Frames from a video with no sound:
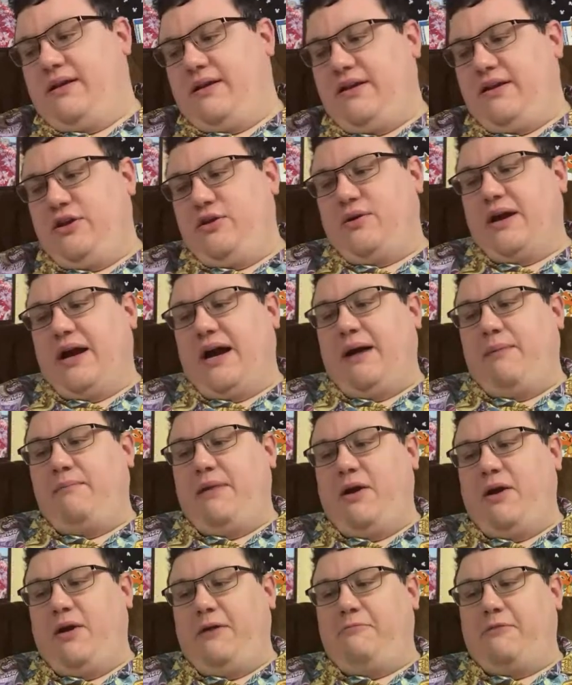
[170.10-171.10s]
you got
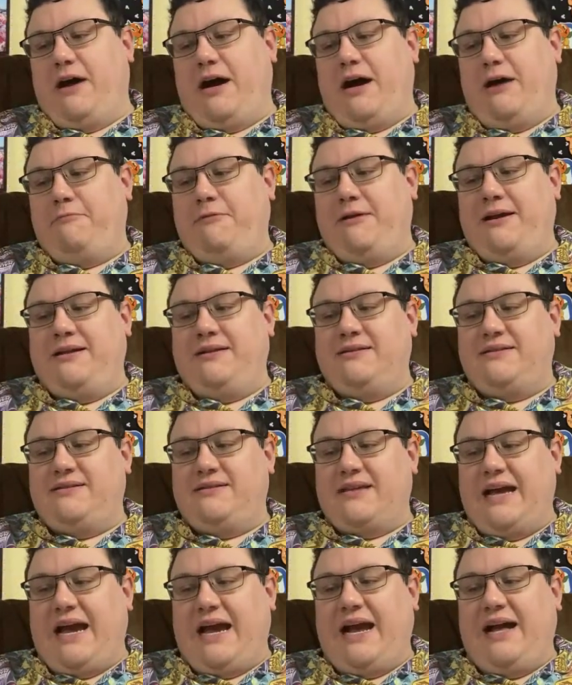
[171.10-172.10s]
Mary Poppins,
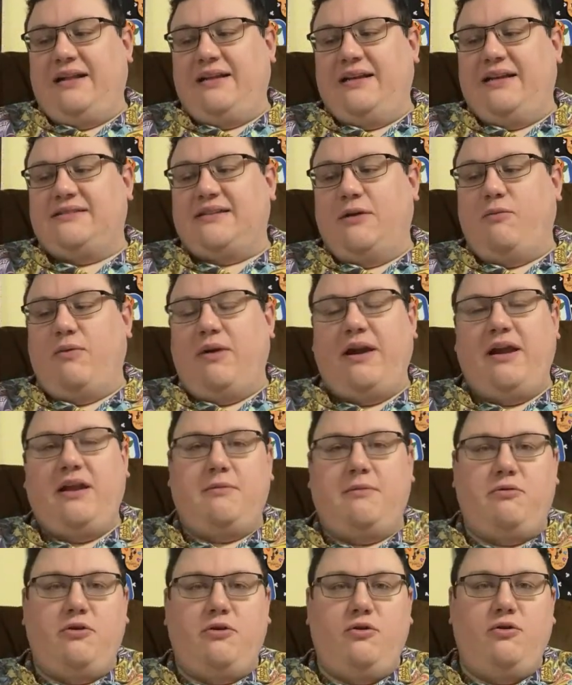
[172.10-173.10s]
Alice, and Winnie the
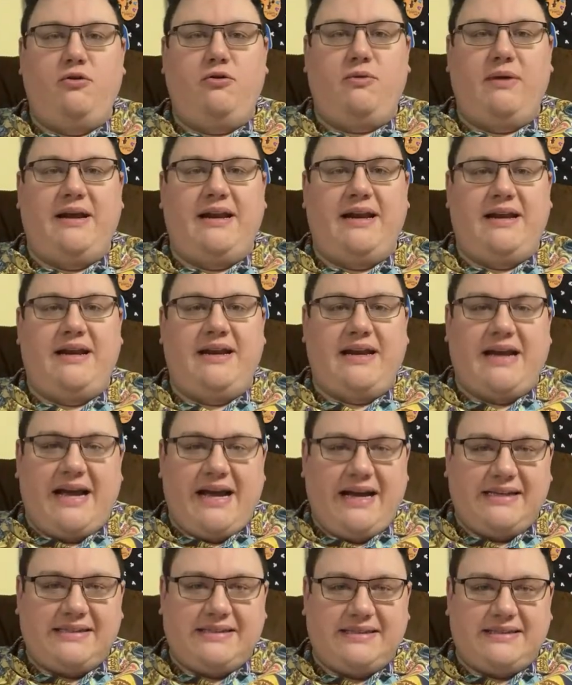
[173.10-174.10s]
Pooh greeting
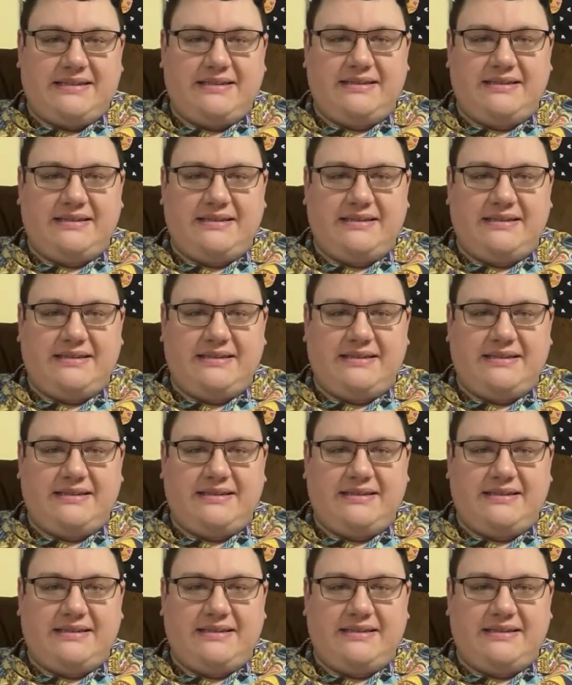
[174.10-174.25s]
guests,